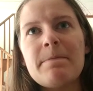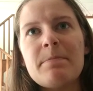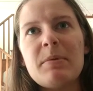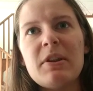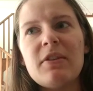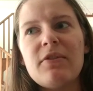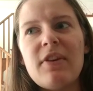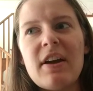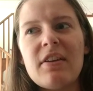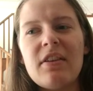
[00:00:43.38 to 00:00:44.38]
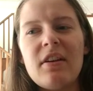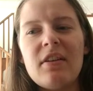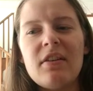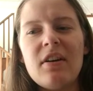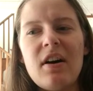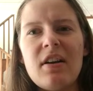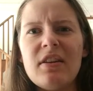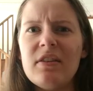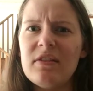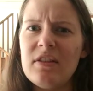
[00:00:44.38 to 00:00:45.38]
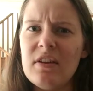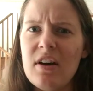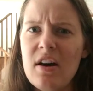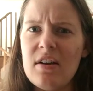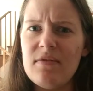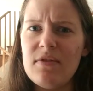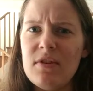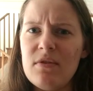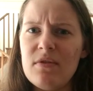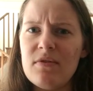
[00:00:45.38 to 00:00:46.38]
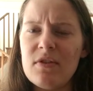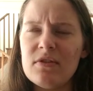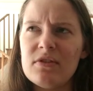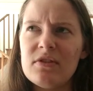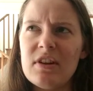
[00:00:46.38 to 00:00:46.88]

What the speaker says: But the fact that God is the God of the universe